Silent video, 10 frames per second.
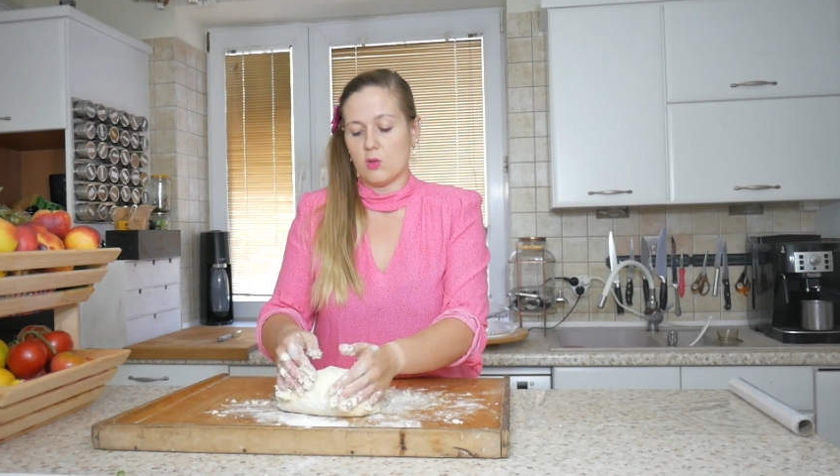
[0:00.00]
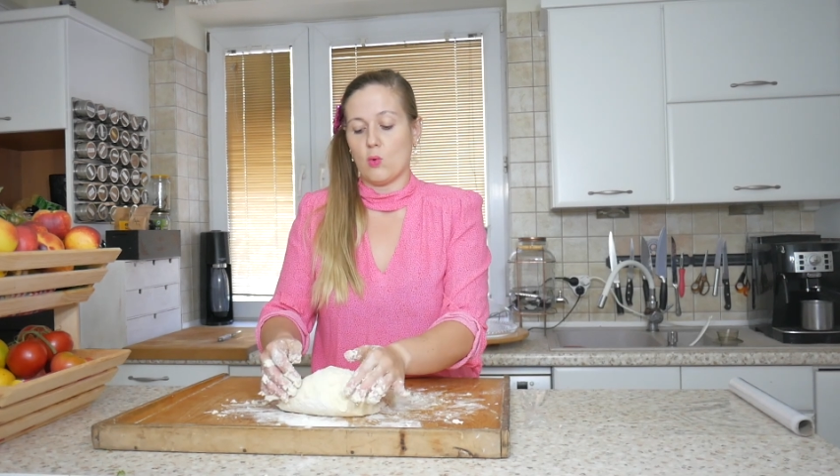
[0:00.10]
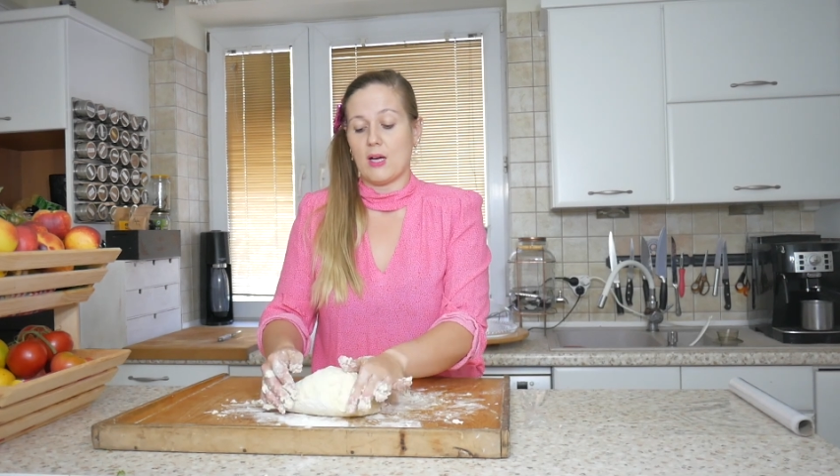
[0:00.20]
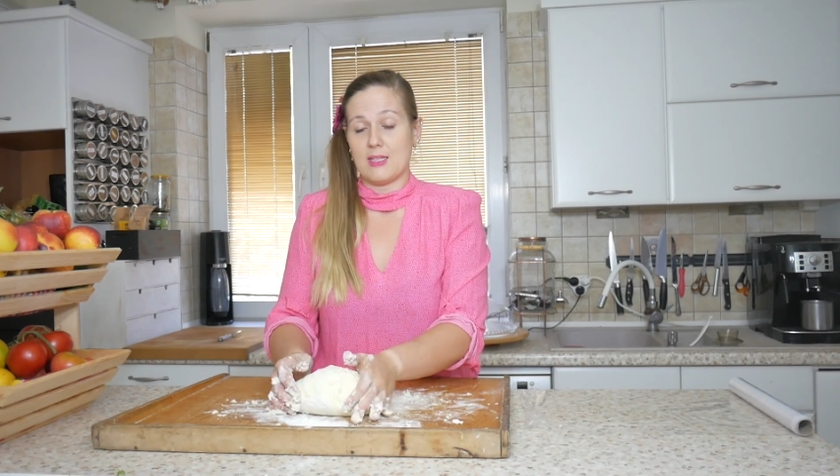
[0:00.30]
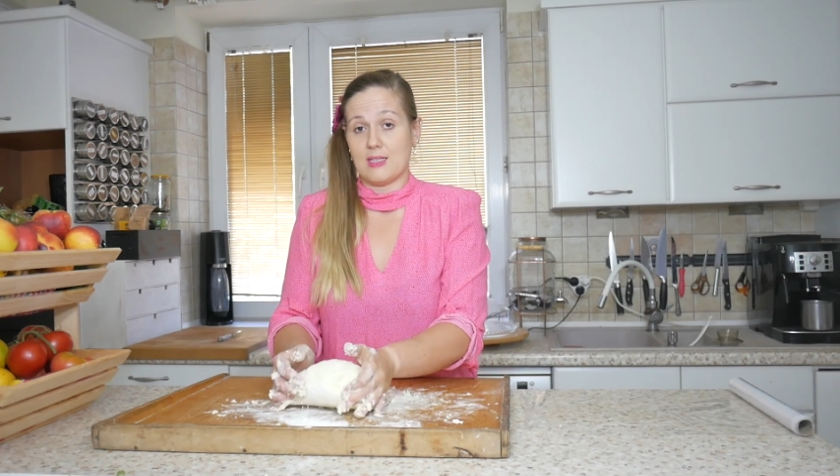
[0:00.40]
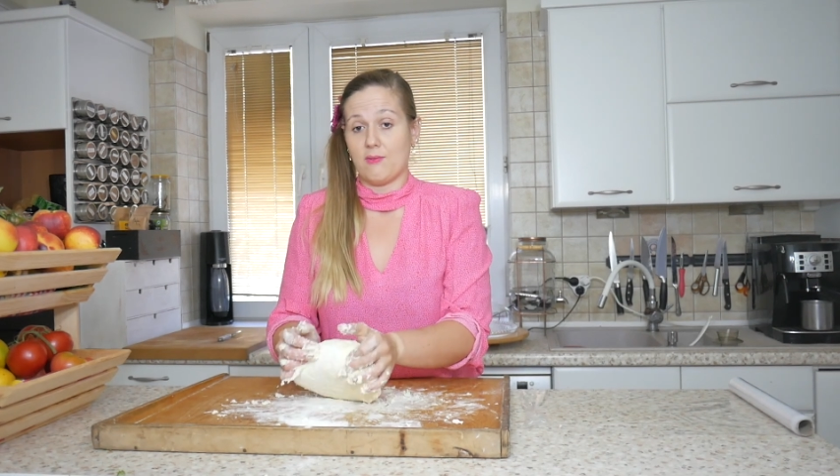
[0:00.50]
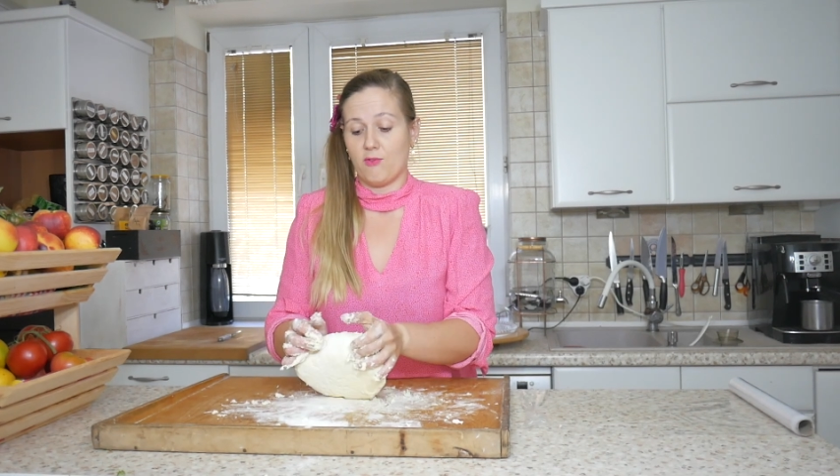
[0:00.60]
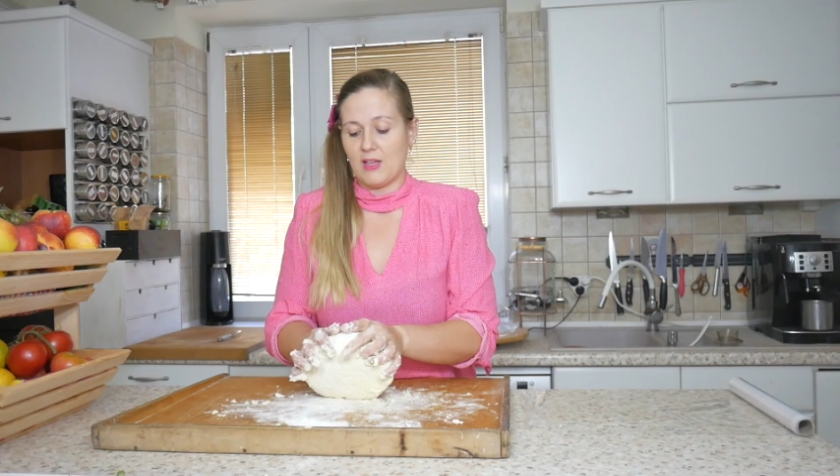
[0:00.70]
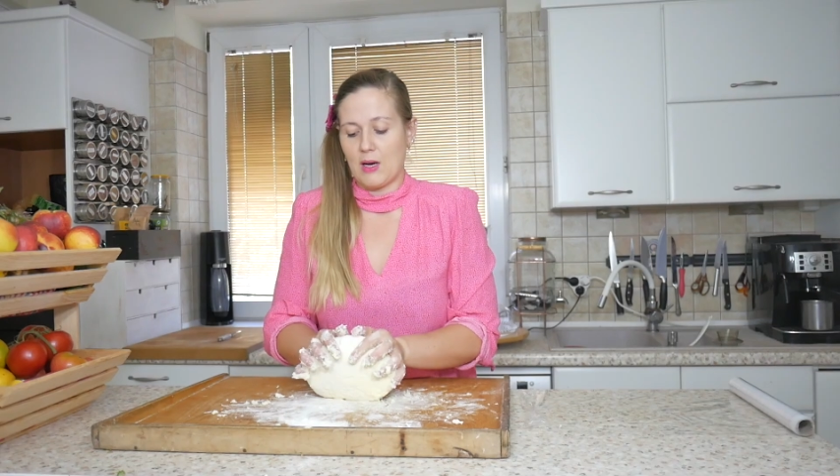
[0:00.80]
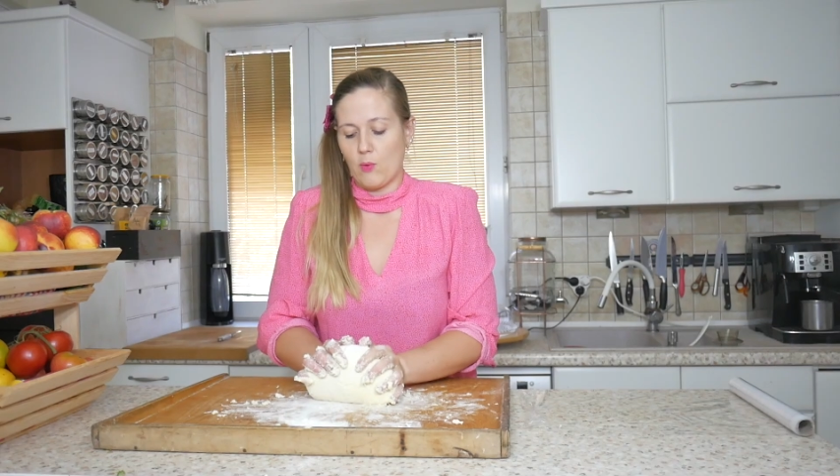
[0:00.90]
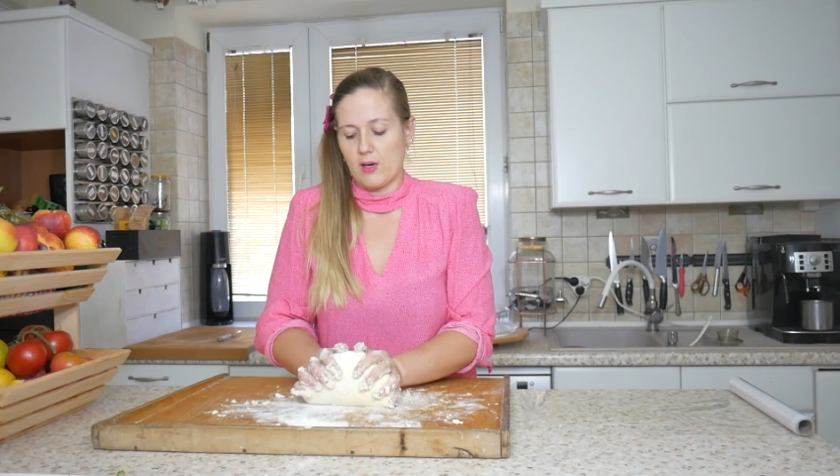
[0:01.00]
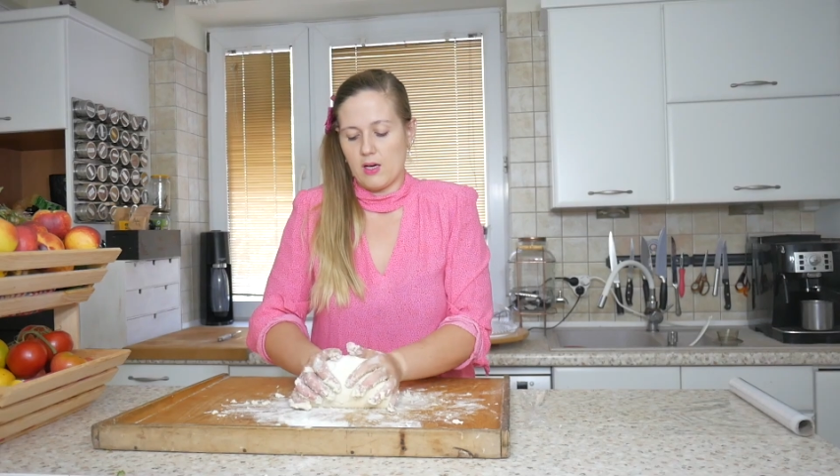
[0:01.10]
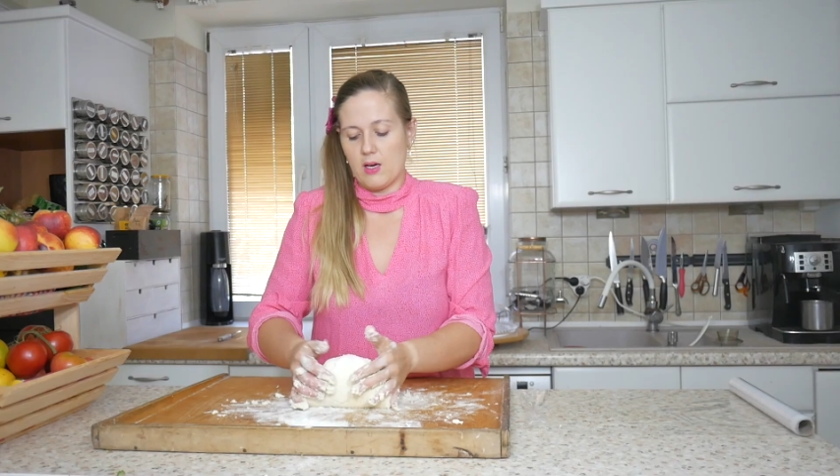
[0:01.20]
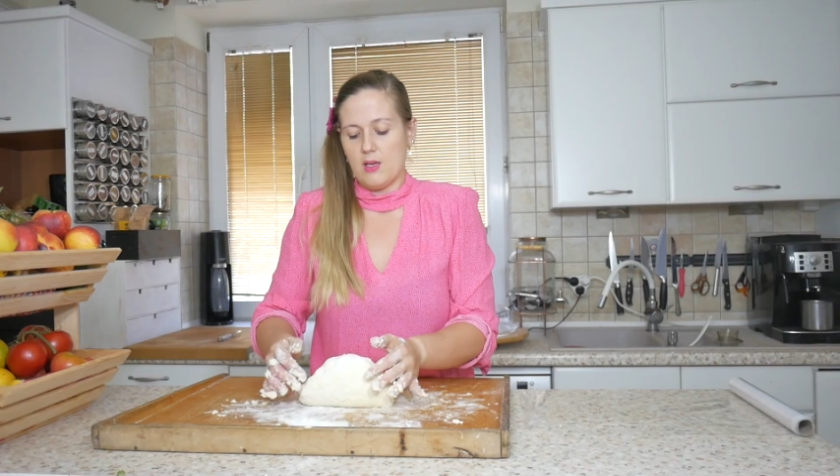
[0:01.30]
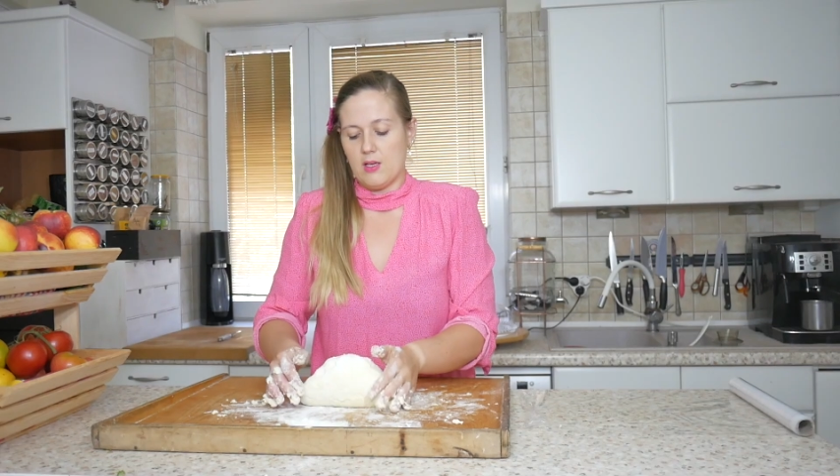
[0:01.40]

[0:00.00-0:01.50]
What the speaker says: to add some flour